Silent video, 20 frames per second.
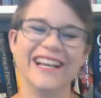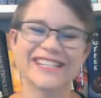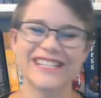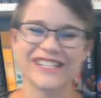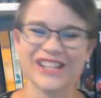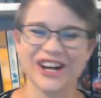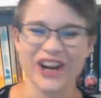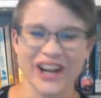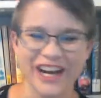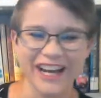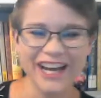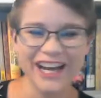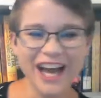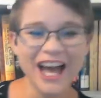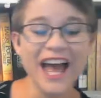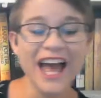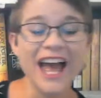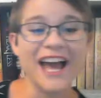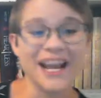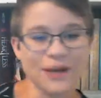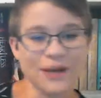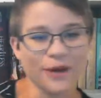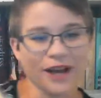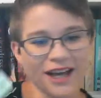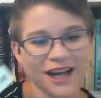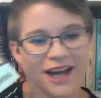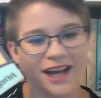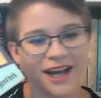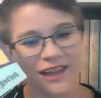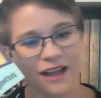Sorry.
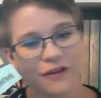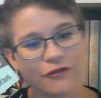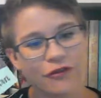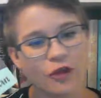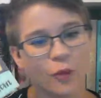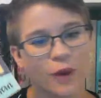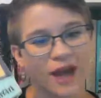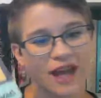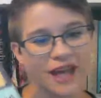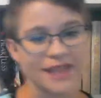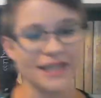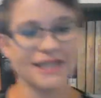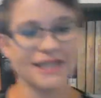Anyway, I love the way the